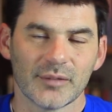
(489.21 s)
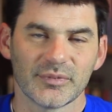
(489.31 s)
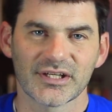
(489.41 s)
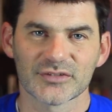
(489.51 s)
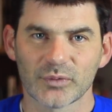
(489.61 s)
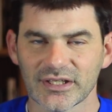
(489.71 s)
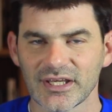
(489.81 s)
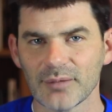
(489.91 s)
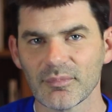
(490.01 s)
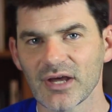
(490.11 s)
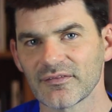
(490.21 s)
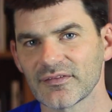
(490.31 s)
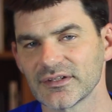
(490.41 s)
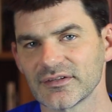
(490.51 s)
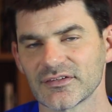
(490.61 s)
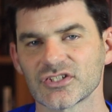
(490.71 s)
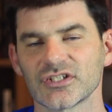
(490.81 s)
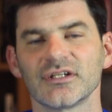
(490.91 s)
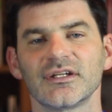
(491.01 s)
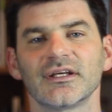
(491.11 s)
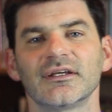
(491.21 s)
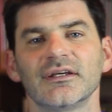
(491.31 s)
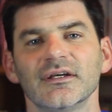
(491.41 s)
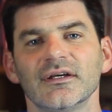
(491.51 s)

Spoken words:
because what came out of the shindig